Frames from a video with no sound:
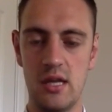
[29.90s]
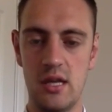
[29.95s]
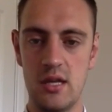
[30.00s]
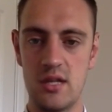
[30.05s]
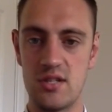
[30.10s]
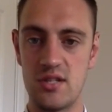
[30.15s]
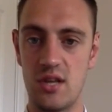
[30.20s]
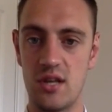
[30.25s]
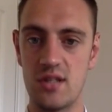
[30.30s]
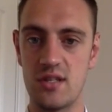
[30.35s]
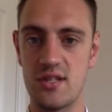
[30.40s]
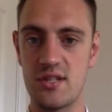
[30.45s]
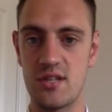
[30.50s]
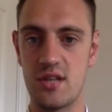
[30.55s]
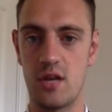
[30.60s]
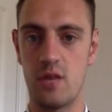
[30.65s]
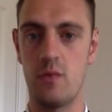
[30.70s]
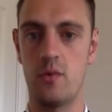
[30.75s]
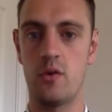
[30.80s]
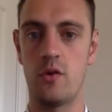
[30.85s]
Side to
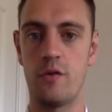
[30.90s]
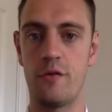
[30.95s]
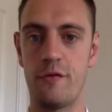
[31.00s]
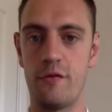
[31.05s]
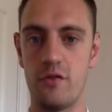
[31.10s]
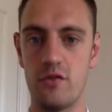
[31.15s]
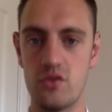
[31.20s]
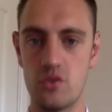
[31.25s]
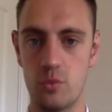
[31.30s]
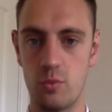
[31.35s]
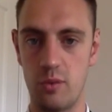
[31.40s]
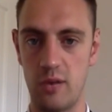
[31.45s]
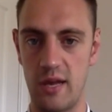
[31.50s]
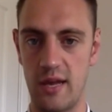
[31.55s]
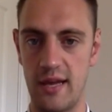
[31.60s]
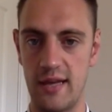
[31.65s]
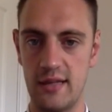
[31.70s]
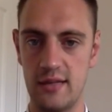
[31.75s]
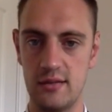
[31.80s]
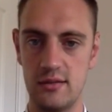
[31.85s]
side we call frontal
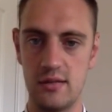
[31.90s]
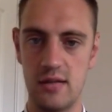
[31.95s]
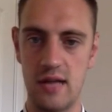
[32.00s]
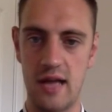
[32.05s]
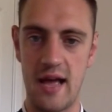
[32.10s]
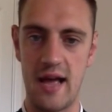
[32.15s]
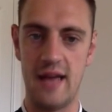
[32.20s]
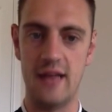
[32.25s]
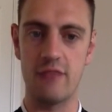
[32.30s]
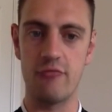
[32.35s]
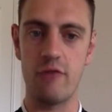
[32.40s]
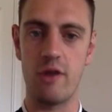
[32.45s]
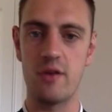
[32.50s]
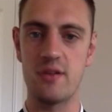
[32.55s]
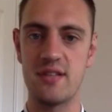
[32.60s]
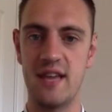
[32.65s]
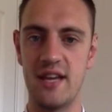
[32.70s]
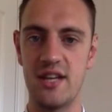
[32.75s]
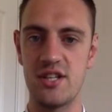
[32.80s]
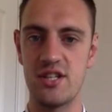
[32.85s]
plane. And
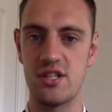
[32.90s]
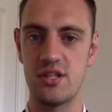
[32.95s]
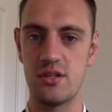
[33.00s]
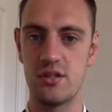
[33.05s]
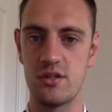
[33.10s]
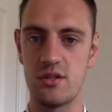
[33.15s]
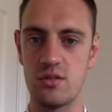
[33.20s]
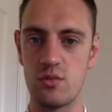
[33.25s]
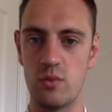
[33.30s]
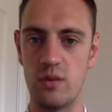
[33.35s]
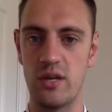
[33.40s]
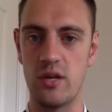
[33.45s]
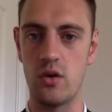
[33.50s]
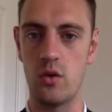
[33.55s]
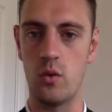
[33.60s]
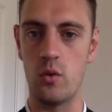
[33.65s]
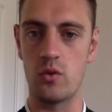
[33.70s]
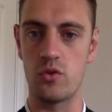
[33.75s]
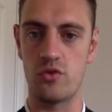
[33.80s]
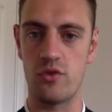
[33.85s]
rotations we
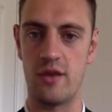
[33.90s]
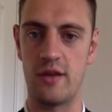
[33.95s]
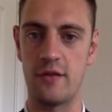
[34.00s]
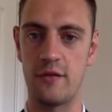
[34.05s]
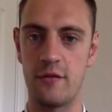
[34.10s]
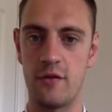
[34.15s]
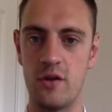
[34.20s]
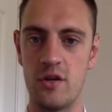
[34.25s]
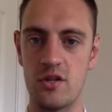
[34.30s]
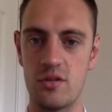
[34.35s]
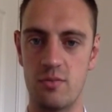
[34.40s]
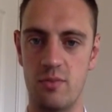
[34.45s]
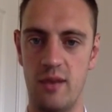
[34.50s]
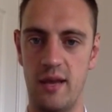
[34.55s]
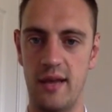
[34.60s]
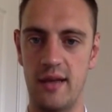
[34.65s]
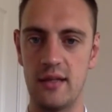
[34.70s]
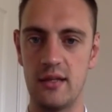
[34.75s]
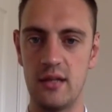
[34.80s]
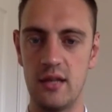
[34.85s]
call transverse
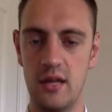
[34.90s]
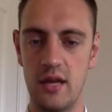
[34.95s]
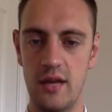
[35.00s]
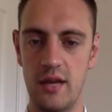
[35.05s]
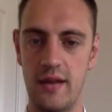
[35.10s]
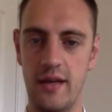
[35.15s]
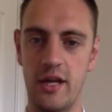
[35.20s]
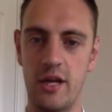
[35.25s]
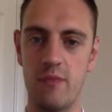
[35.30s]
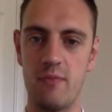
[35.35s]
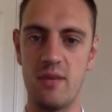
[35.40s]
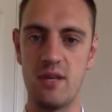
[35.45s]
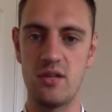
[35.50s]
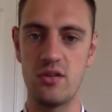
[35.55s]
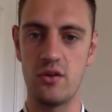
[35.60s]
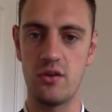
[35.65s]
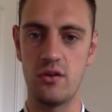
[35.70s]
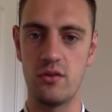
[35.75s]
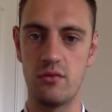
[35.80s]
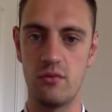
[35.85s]
plane. And that can be
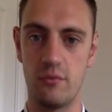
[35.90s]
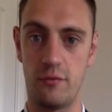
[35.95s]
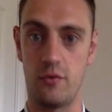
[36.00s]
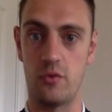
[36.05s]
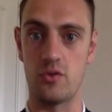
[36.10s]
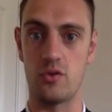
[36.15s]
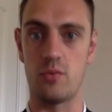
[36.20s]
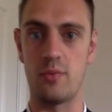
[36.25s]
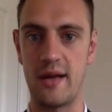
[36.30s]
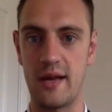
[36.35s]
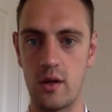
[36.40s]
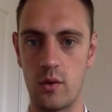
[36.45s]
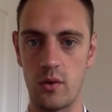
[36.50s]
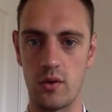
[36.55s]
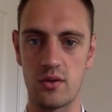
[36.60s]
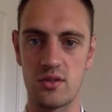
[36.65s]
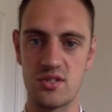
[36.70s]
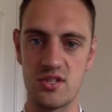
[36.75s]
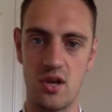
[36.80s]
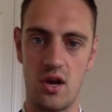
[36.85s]
done forwards or
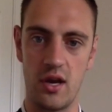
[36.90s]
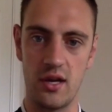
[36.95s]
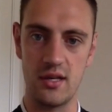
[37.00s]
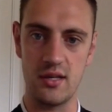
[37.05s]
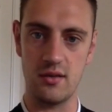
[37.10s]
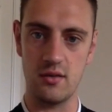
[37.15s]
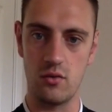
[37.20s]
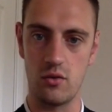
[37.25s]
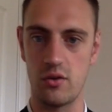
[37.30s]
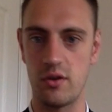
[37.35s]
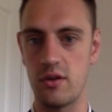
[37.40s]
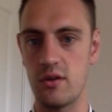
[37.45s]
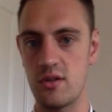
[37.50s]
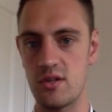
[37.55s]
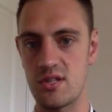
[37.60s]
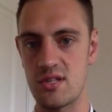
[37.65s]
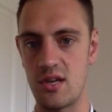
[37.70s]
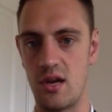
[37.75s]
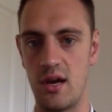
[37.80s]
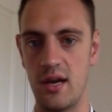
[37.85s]
backwards, side or the other
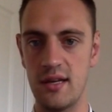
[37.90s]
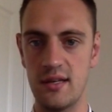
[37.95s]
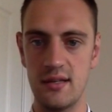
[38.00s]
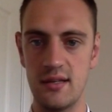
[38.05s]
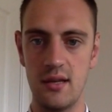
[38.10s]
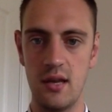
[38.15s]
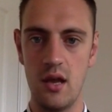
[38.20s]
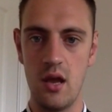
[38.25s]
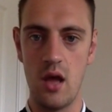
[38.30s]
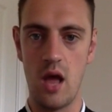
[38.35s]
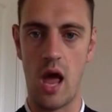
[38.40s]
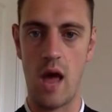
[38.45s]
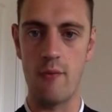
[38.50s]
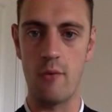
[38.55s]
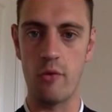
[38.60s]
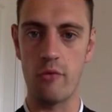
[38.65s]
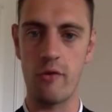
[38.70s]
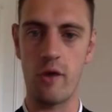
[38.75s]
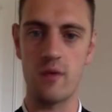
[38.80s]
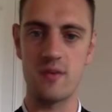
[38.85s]
side,
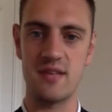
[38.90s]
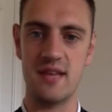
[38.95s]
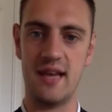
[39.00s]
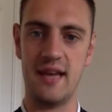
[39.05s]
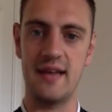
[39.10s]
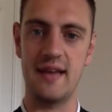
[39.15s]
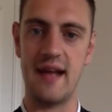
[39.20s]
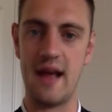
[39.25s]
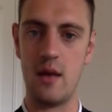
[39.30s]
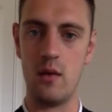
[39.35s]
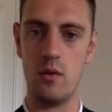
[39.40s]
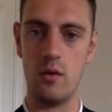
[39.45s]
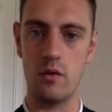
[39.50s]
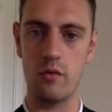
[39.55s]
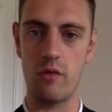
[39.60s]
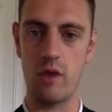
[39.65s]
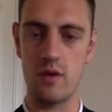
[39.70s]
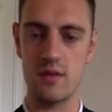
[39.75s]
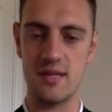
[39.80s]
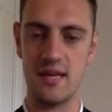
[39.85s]
or rotating out or
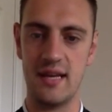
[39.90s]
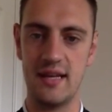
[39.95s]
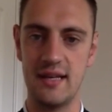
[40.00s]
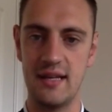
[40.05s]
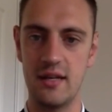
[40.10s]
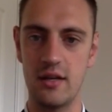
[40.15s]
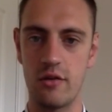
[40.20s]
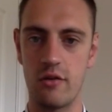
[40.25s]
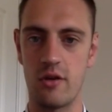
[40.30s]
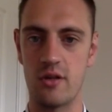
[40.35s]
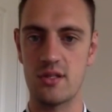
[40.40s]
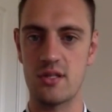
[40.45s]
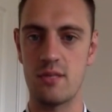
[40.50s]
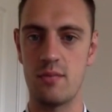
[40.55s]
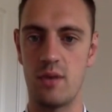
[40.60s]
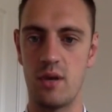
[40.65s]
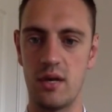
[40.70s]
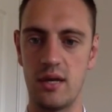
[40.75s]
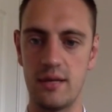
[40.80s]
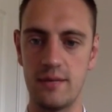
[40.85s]
rotating in across the
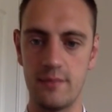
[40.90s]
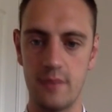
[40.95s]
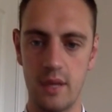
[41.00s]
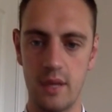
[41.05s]
body.